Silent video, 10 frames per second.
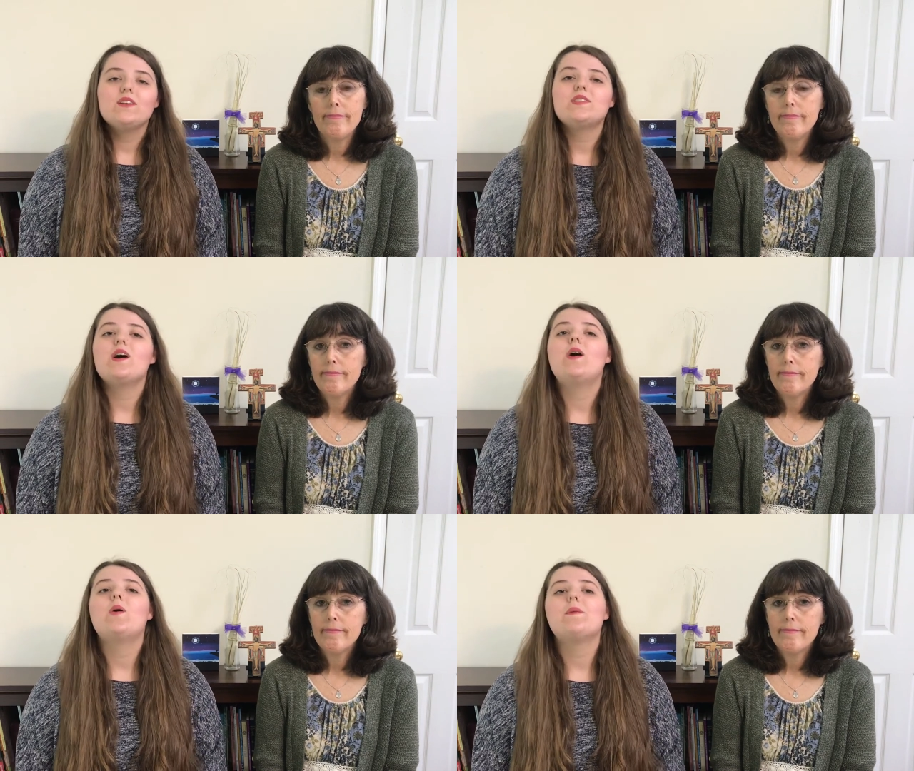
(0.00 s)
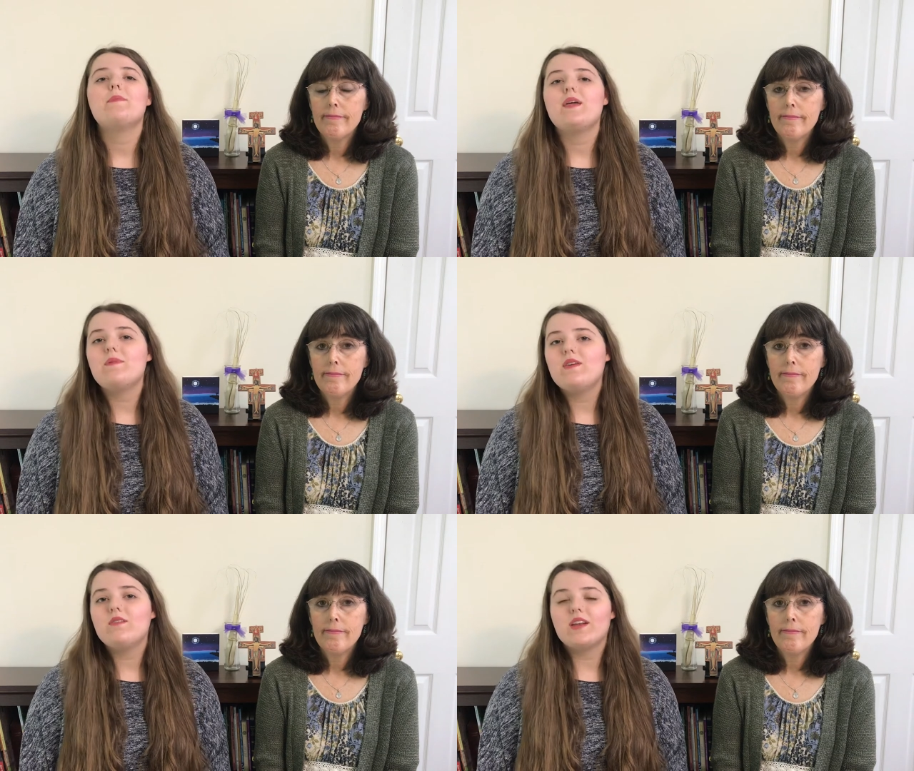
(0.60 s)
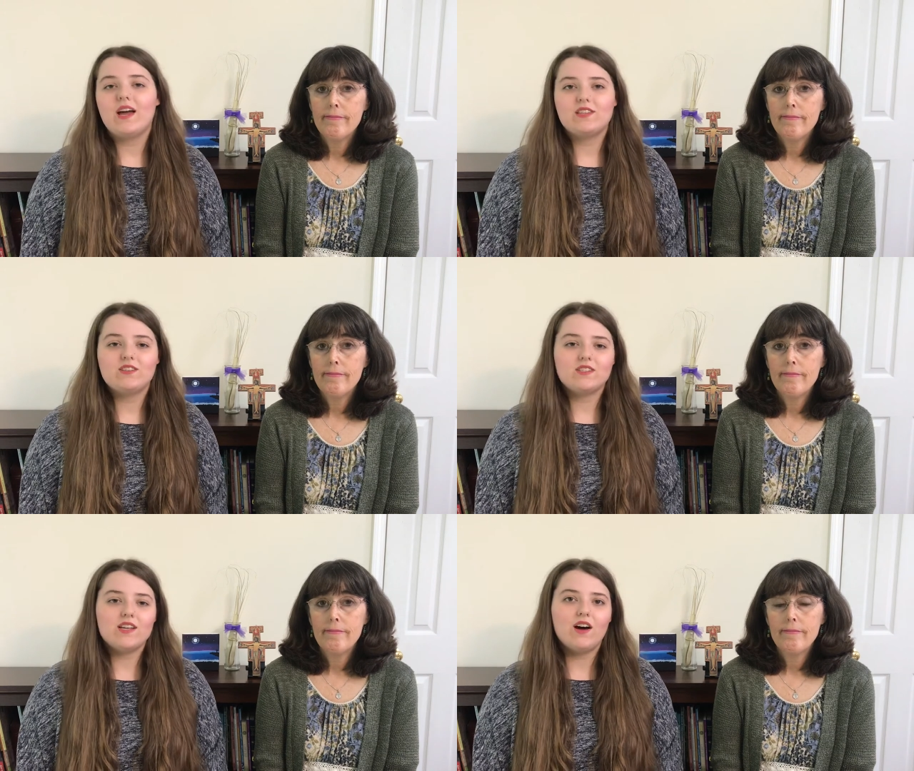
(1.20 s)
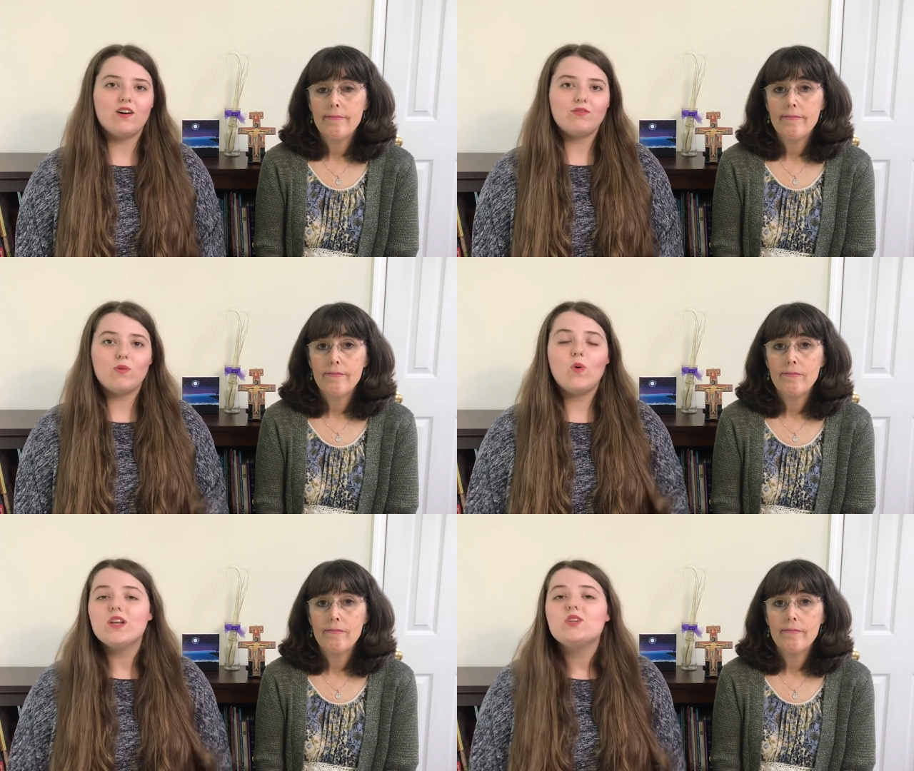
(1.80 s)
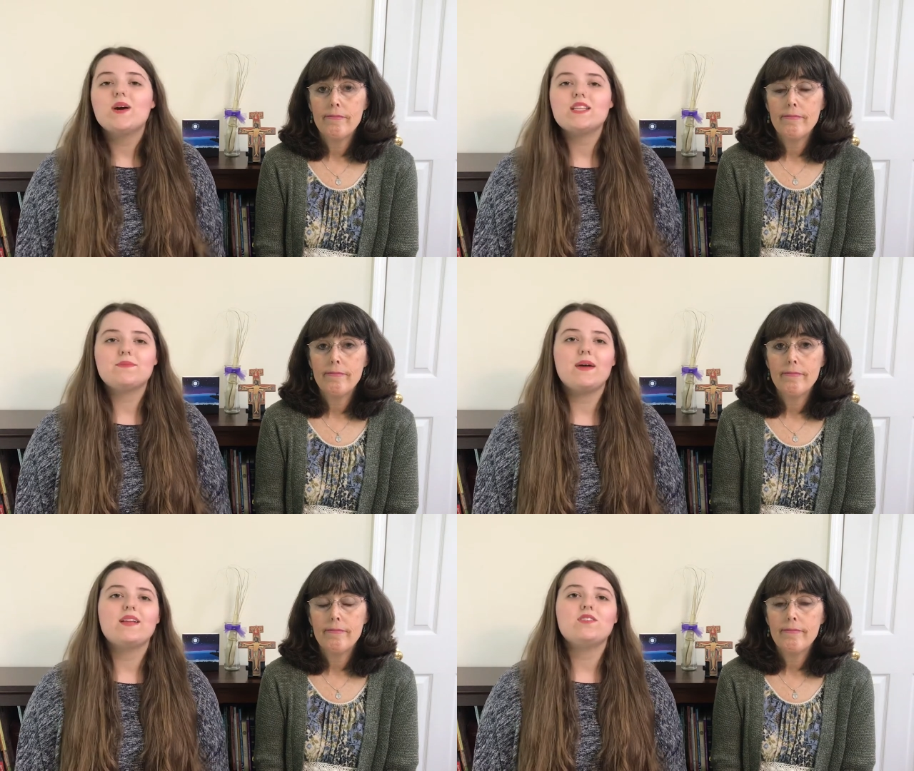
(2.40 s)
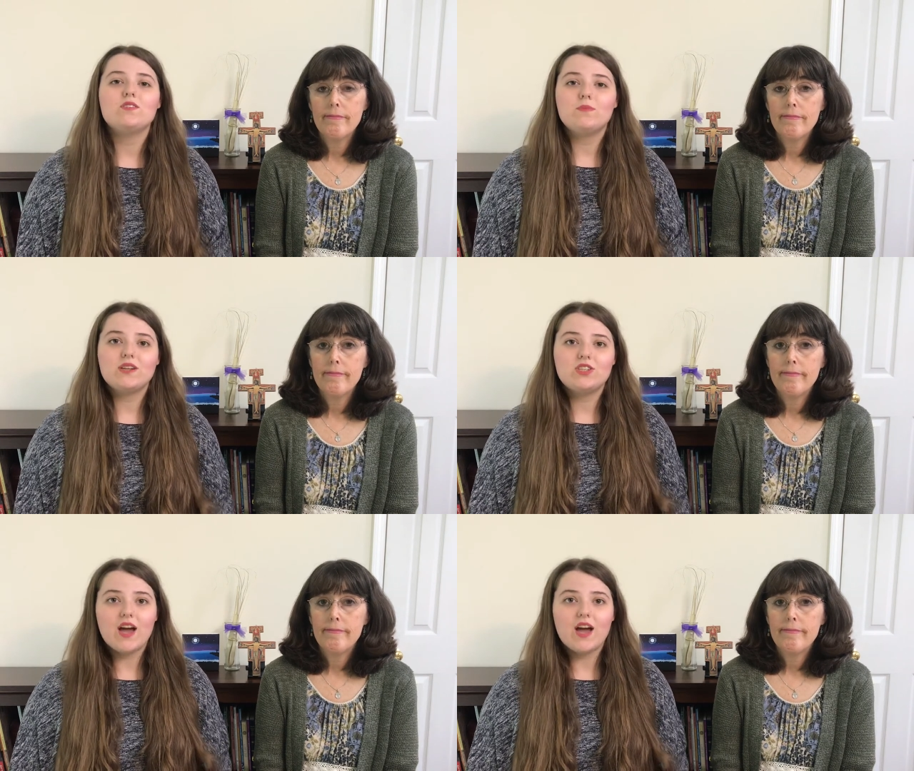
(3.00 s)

Speaker 1: So maybe you can ask yourself, what do I spend too much